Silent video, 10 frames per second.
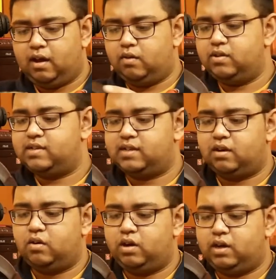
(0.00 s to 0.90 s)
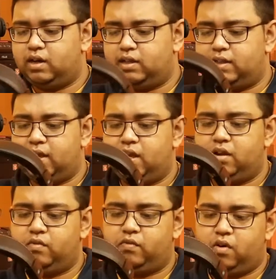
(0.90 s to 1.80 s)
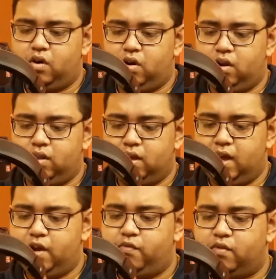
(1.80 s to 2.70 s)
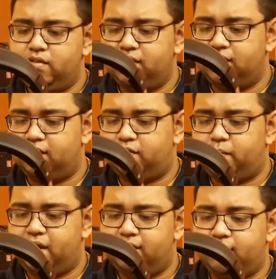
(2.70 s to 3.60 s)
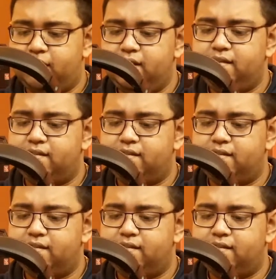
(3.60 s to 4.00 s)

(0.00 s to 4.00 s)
Which is a good thing for the headphones in this price range.